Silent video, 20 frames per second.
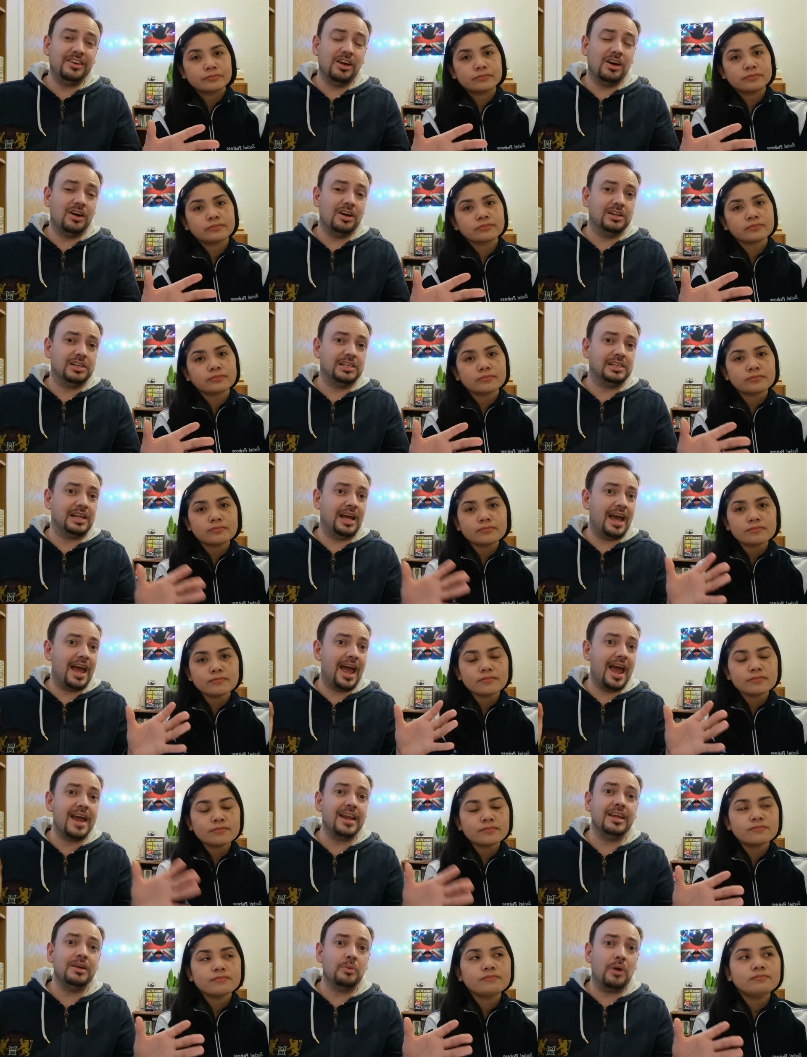Speaker 1: nurse
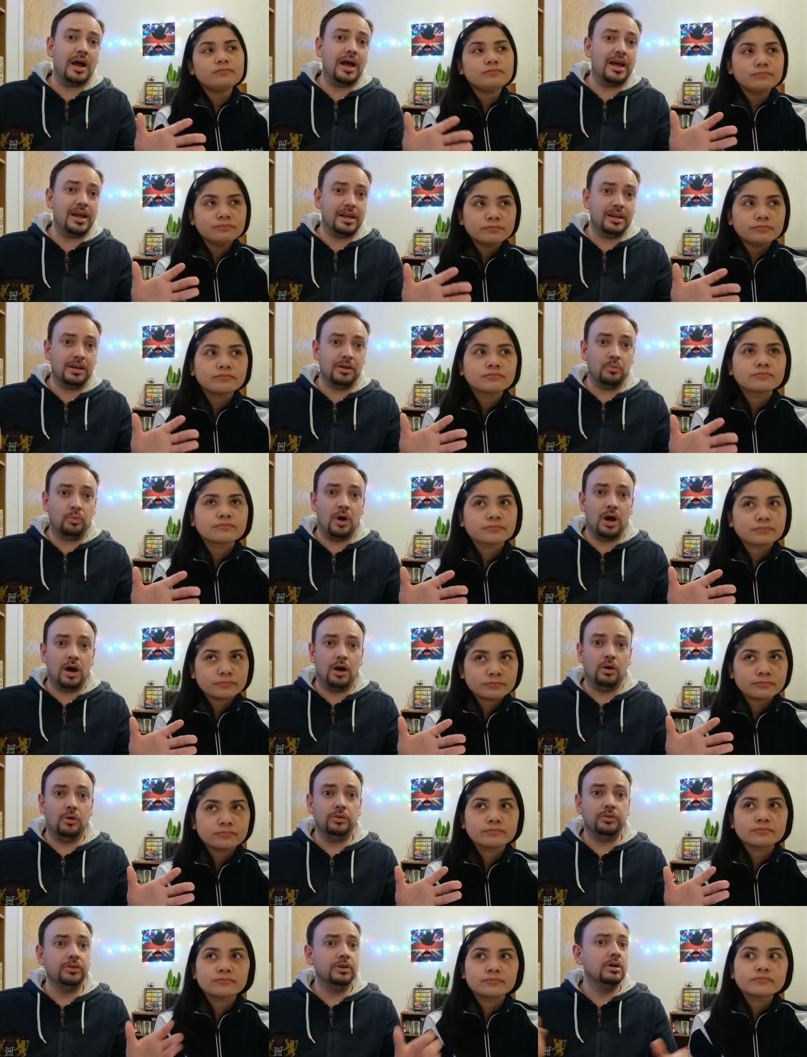anywhere in the
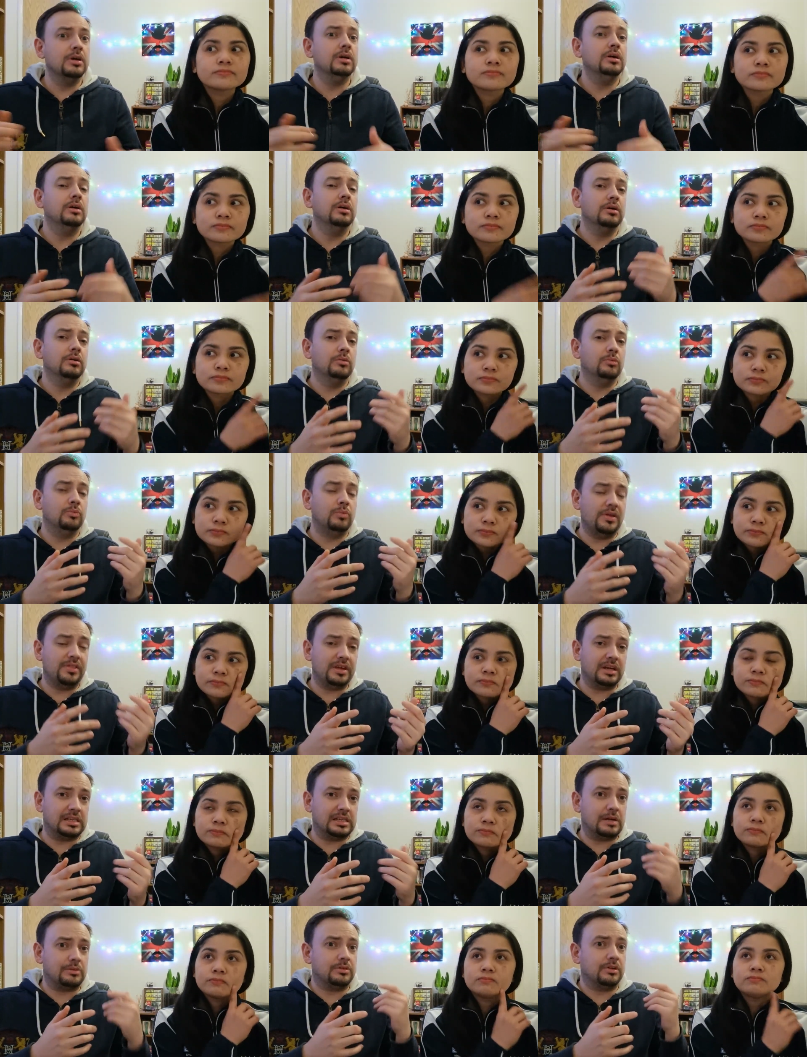world, with the
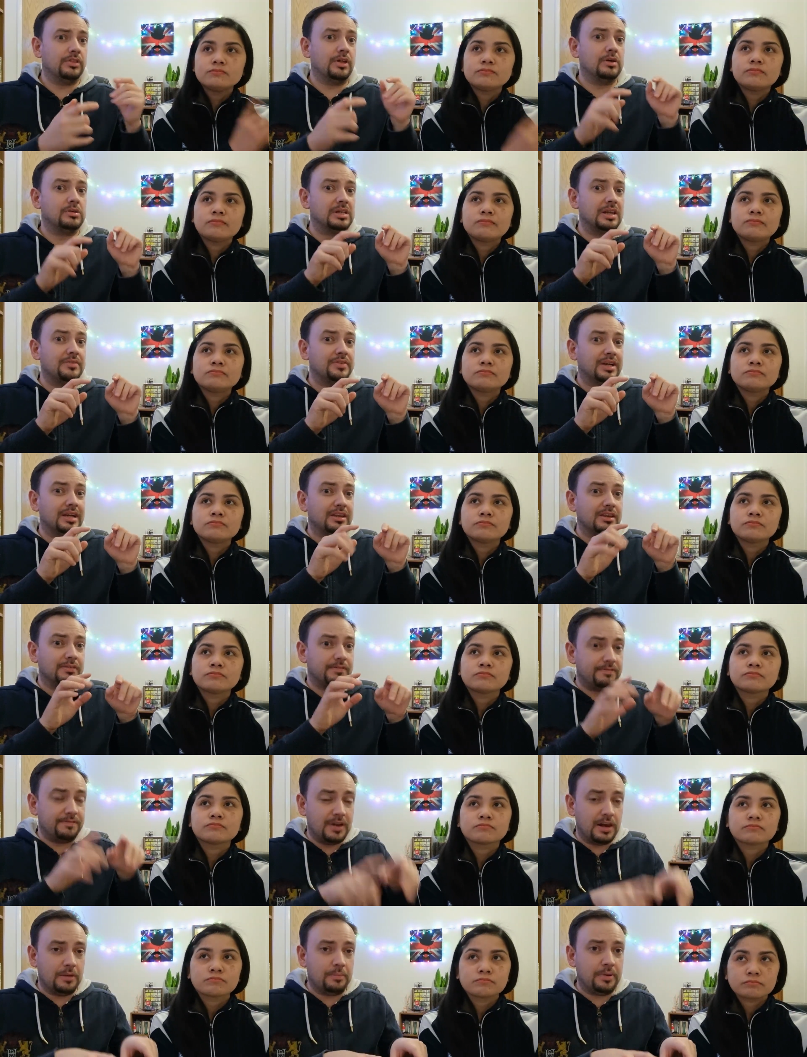exception of those living in the
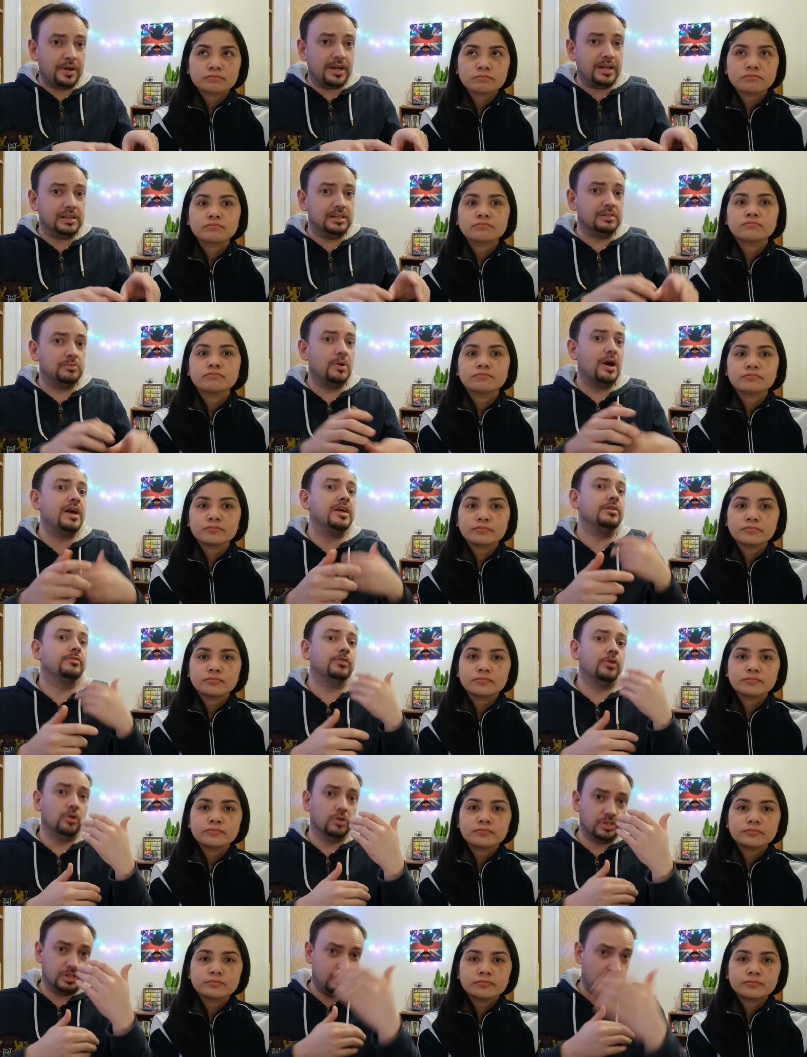Philippines, where, of
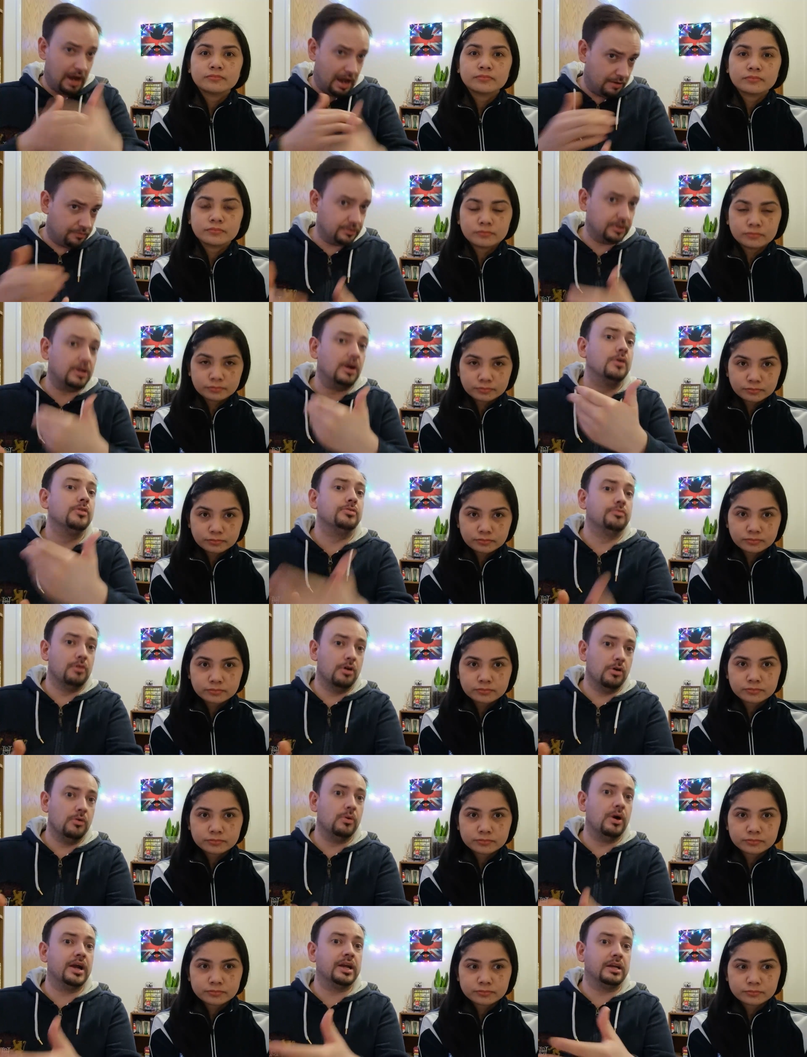course, you have to go
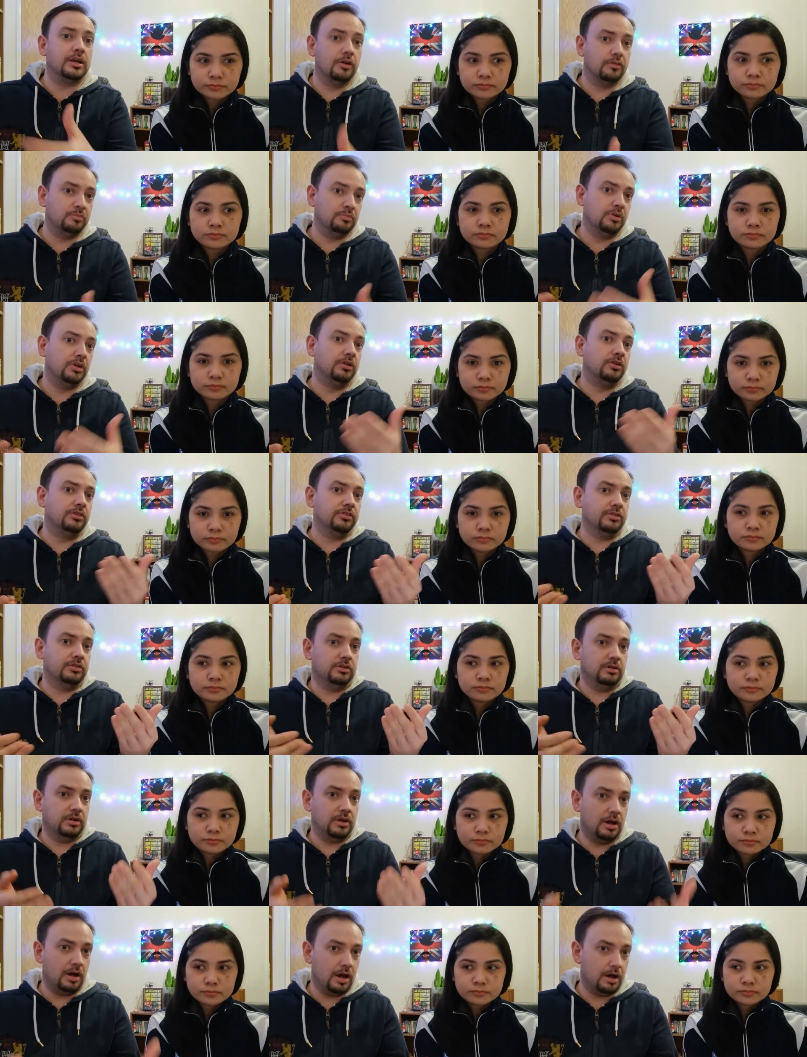through a
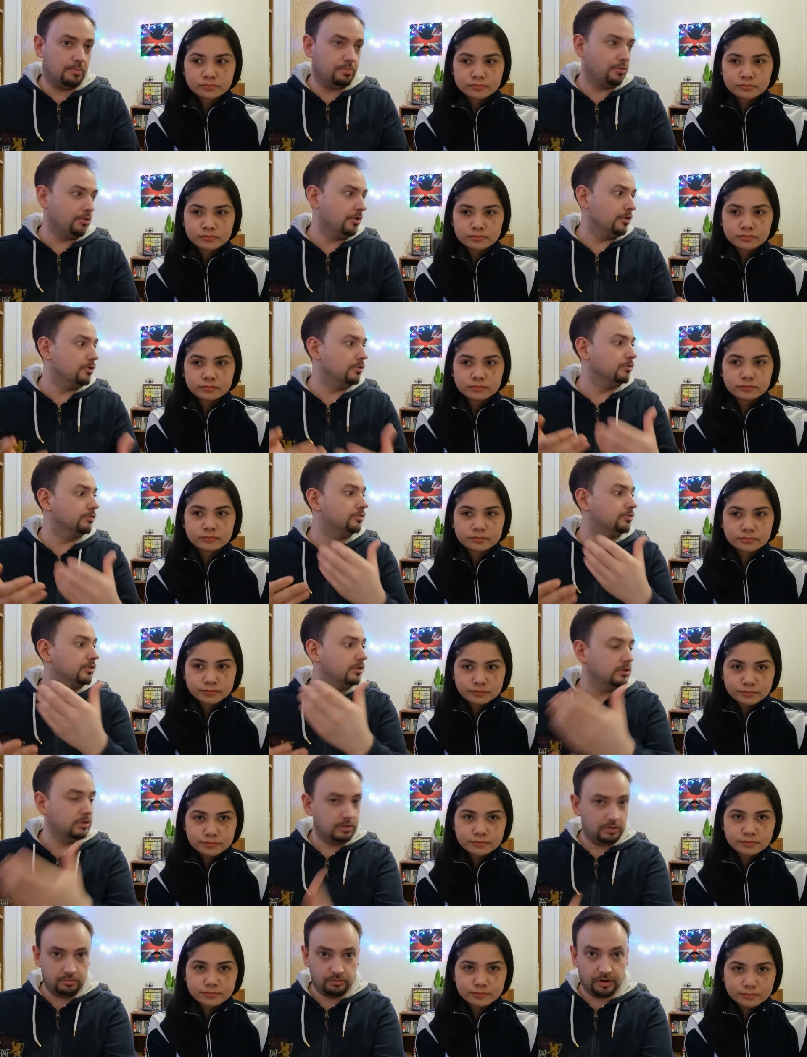government-approved
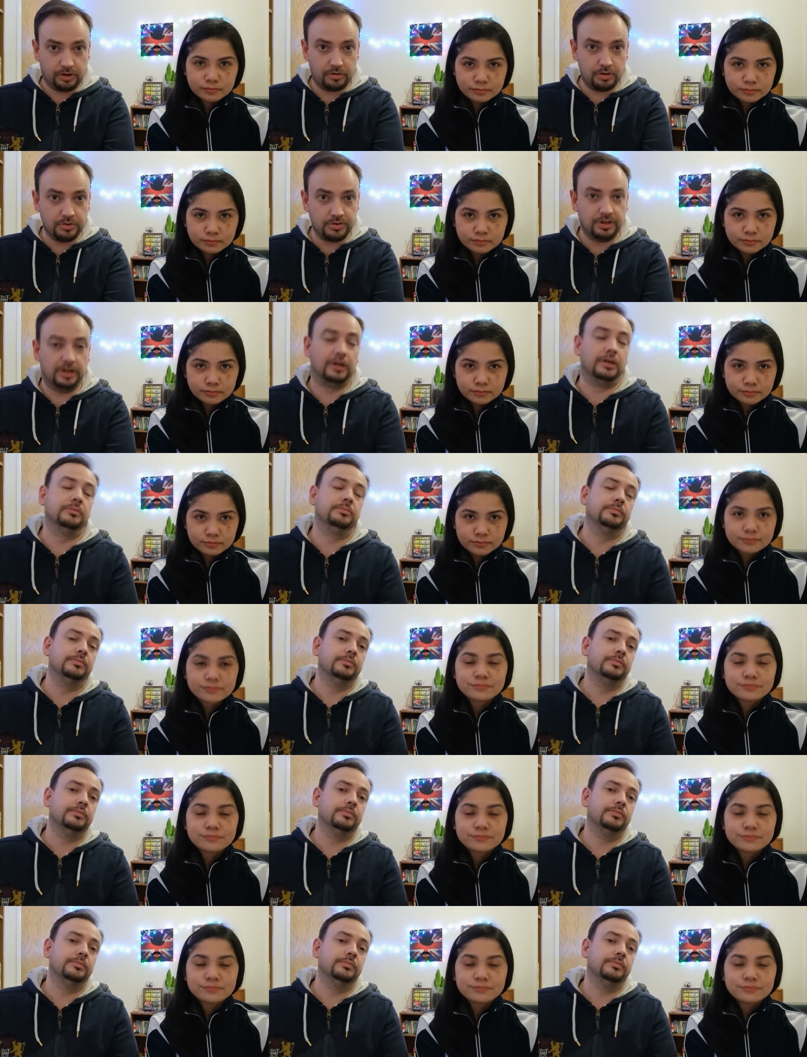recruiter.